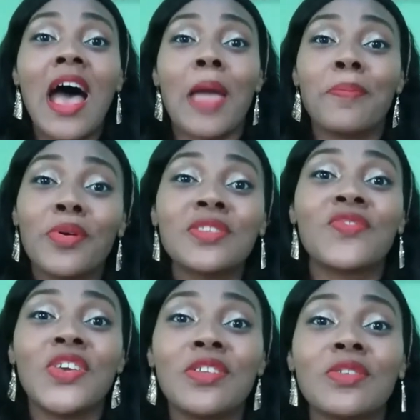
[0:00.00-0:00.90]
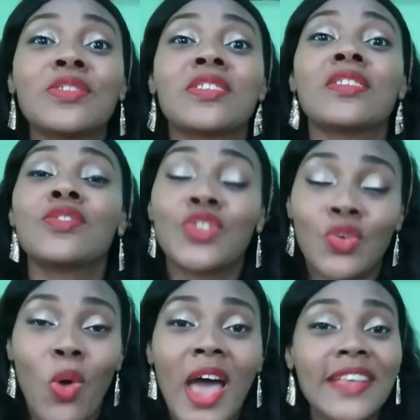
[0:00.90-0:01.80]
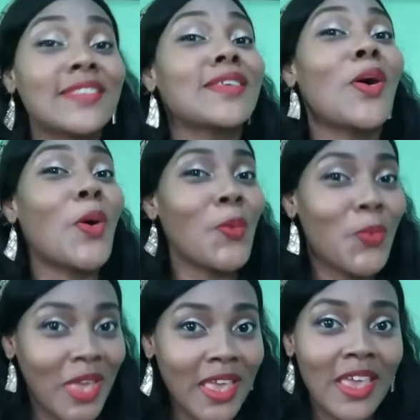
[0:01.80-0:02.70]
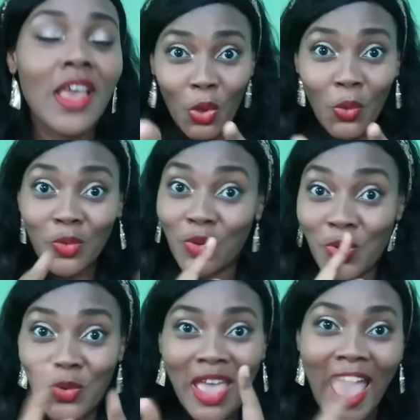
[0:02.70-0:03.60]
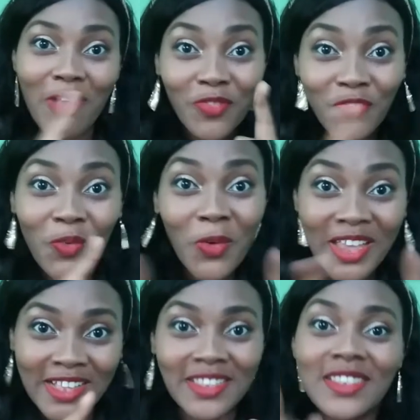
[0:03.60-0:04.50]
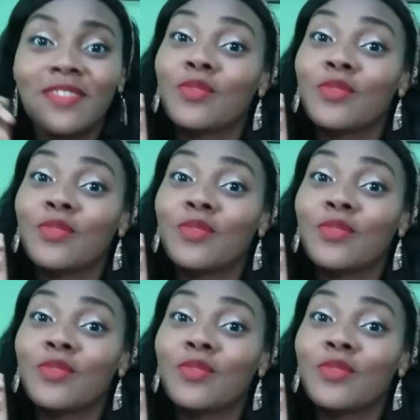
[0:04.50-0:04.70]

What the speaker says: I post videos twice a week. So look out for it.